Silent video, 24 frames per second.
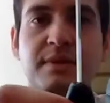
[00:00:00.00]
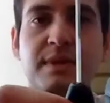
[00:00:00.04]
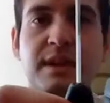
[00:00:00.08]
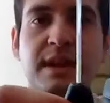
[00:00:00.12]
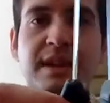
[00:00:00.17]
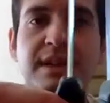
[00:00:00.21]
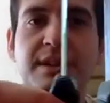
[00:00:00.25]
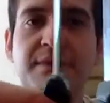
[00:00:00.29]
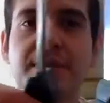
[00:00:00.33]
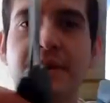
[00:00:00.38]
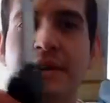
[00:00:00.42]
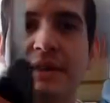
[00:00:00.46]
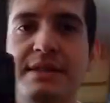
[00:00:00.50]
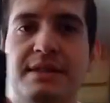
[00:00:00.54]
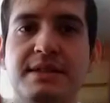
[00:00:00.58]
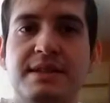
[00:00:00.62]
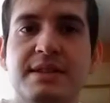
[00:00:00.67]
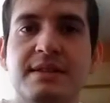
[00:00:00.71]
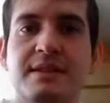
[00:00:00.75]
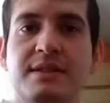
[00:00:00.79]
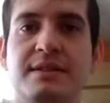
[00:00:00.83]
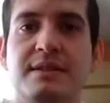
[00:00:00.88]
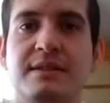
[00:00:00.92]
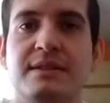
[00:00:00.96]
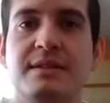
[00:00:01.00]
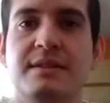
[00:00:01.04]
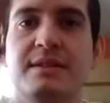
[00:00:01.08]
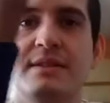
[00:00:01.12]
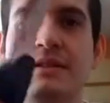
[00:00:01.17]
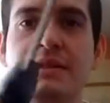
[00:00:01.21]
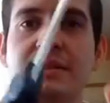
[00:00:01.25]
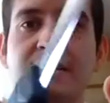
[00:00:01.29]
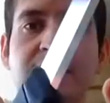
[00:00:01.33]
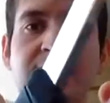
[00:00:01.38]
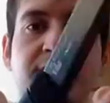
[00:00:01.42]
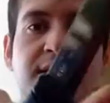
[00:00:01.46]
anyways,
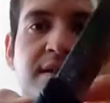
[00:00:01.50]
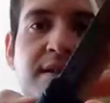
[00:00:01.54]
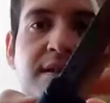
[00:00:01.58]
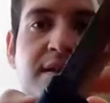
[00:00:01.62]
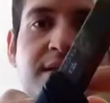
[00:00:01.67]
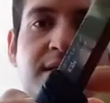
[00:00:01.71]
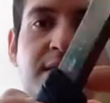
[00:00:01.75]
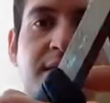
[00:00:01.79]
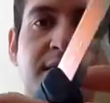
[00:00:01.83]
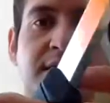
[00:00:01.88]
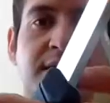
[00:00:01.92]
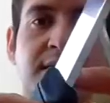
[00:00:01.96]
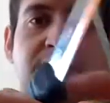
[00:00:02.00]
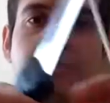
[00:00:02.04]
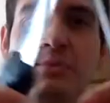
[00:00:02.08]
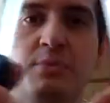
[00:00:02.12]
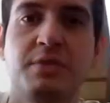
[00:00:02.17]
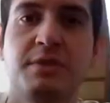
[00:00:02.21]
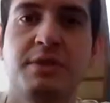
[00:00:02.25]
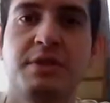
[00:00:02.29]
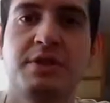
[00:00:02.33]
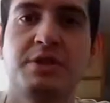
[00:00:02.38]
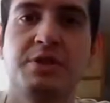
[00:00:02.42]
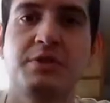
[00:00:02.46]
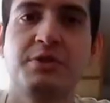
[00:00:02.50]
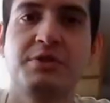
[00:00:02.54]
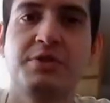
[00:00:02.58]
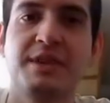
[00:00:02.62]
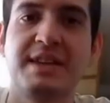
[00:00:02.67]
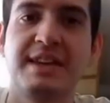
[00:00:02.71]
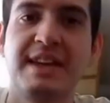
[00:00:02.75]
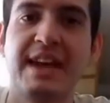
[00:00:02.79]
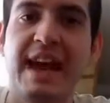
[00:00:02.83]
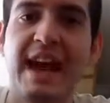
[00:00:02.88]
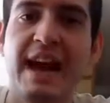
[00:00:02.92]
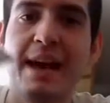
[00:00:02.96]
where there's
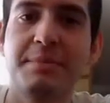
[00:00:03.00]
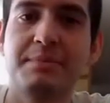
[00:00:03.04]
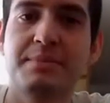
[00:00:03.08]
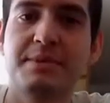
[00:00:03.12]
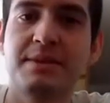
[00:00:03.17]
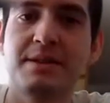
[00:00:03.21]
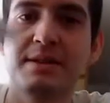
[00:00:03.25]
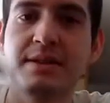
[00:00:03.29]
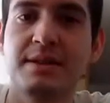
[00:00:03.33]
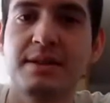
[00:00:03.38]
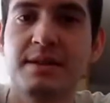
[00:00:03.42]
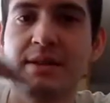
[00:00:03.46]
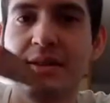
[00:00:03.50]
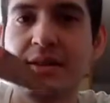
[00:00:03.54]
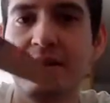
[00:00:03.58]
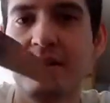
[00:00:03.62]
usually gaps